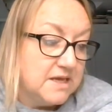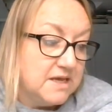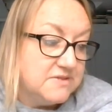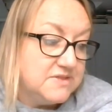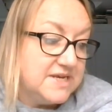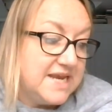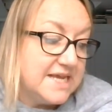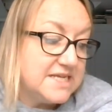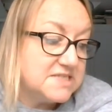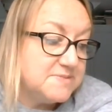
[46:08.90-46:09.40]

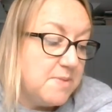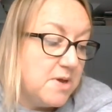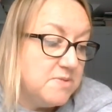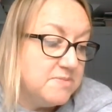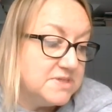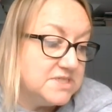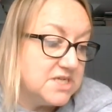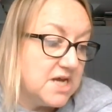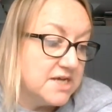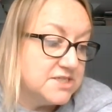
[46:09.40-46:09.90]
The next
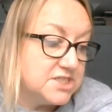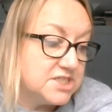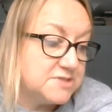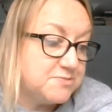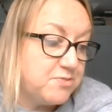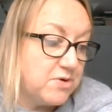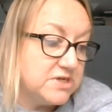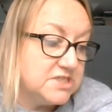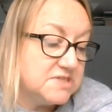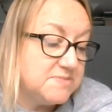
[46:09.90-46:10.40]
moment I'd
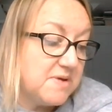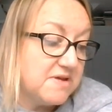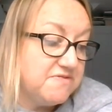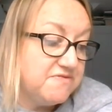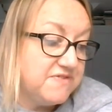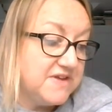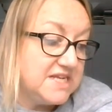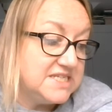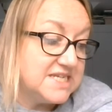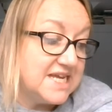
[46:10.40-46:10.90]
sprung to my
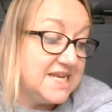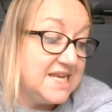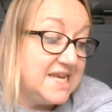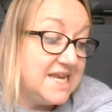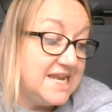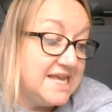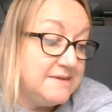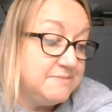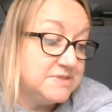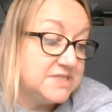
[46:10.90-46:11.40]
feet and
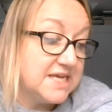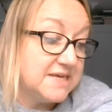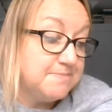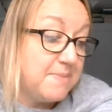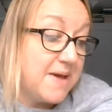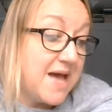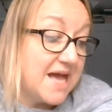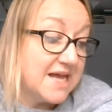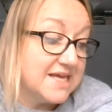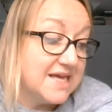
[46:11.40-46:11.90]
leaped
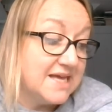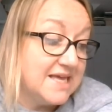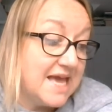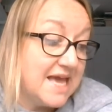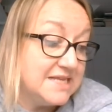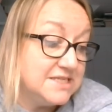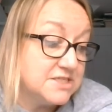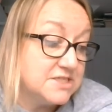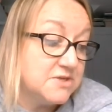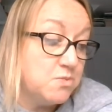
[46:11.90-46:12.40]
back
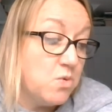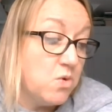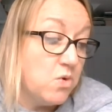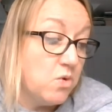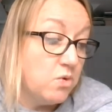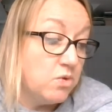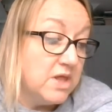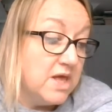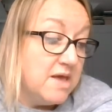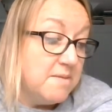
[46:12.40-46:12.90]
against the
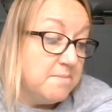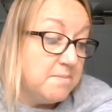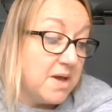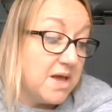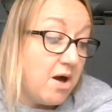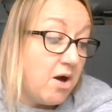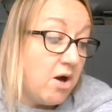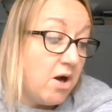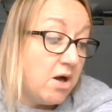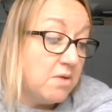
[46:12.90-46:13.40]
wall, my
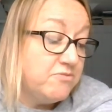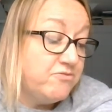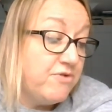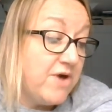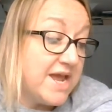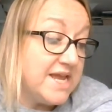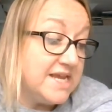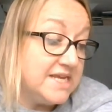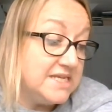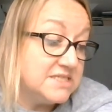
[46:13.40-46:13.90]
arm
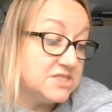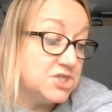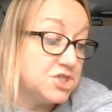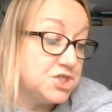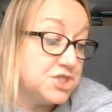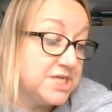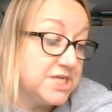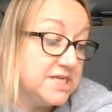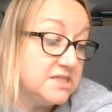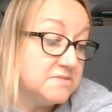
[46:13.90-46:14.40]
raised to
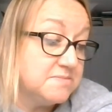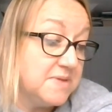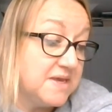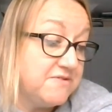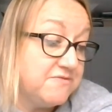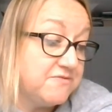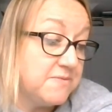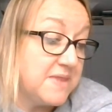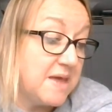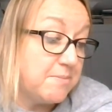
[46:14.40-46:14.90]
shield me
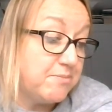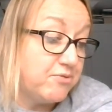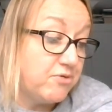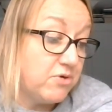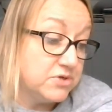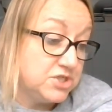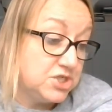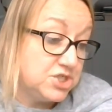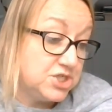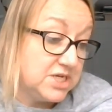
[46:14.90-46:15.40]
from that
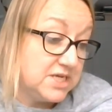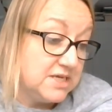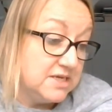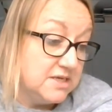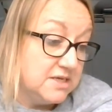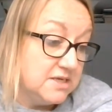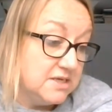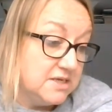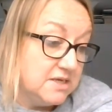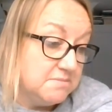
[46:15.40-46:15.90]
prodigy,
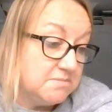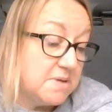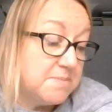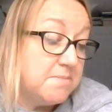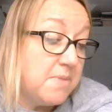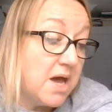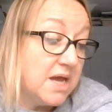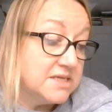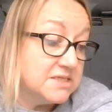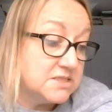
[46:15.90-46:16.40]
my
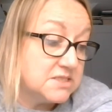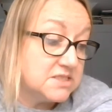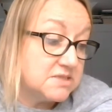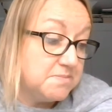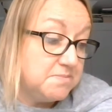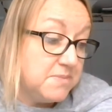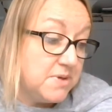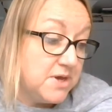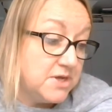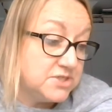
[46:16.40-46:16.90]
mind
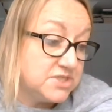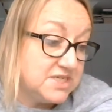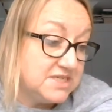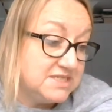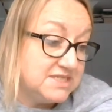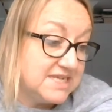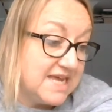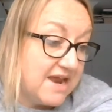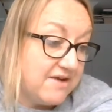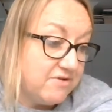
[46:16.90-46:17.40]
submerged in
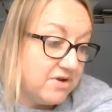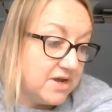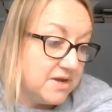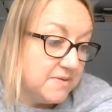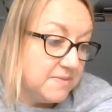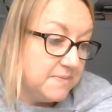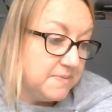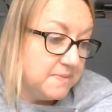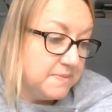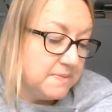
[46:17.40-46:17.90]
terror.
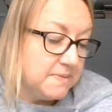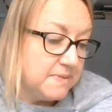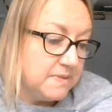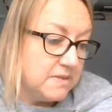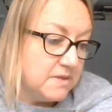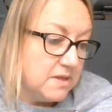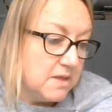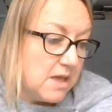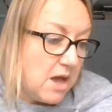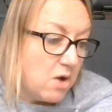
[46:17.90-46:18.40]

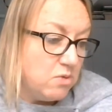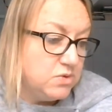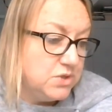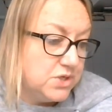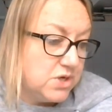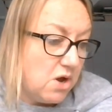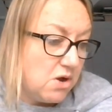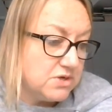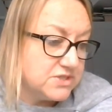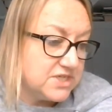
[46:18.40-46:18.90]
"Oh
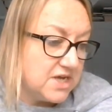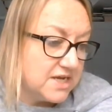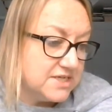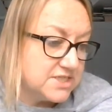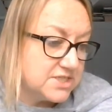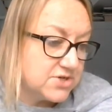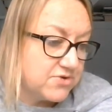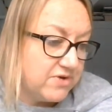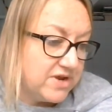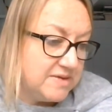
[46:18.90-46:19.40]
God!" I
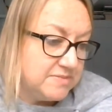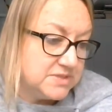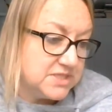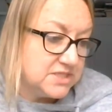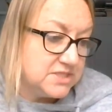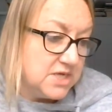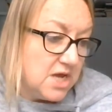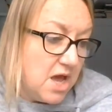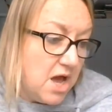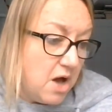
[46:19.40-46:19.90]
screamed,
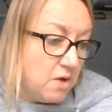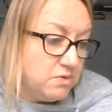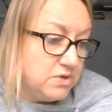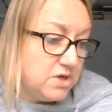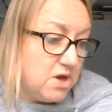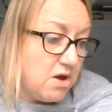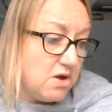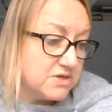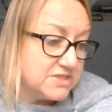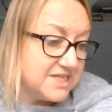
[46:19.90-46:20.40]
and "Oh
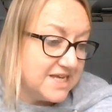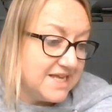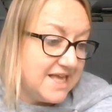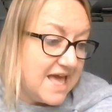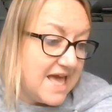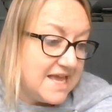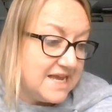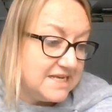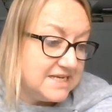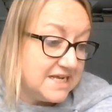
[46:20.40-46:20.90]
God!"
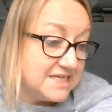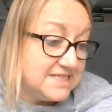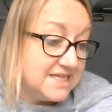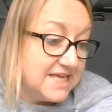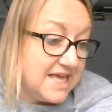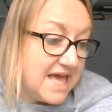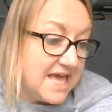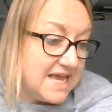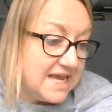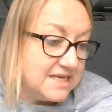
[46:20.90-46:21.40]
again and
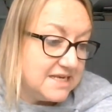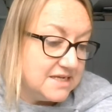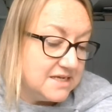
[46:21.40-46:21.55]
again.